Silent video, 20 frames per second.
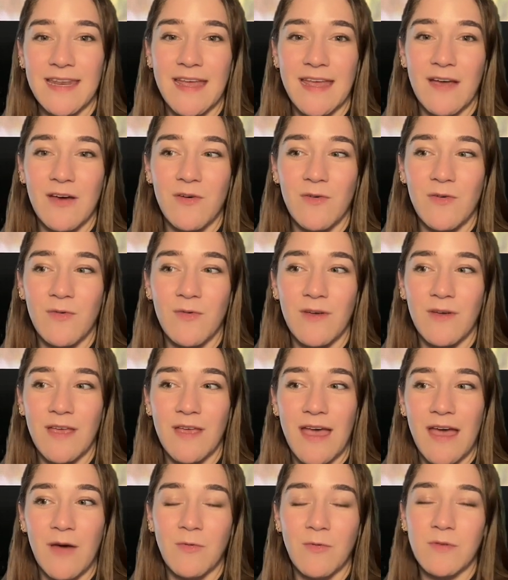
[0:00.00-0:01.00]
and
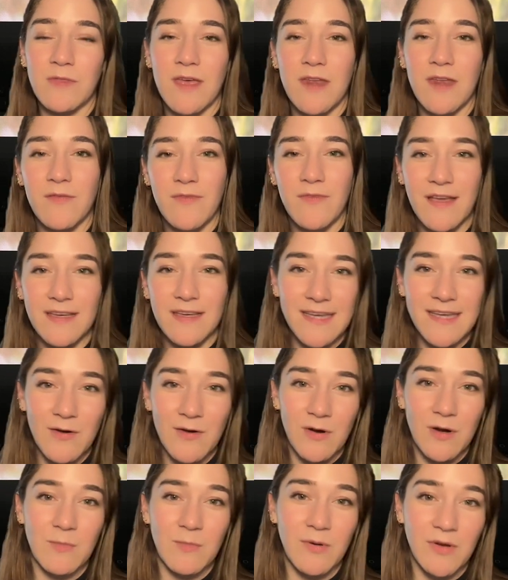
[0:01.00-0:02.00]
now how will that
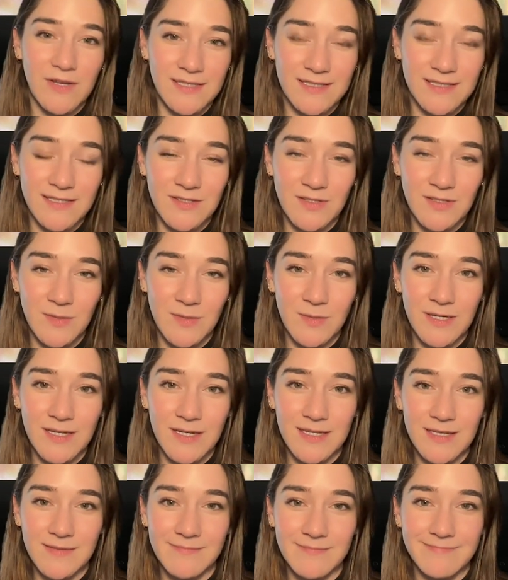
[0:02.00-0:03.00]
affect how her book is
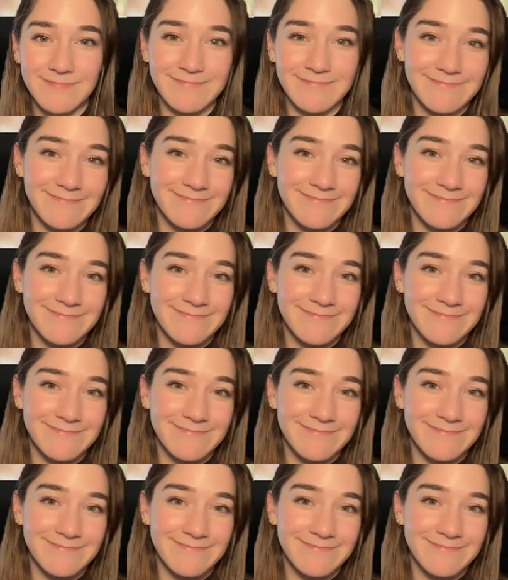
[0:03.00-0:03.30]
interpreted?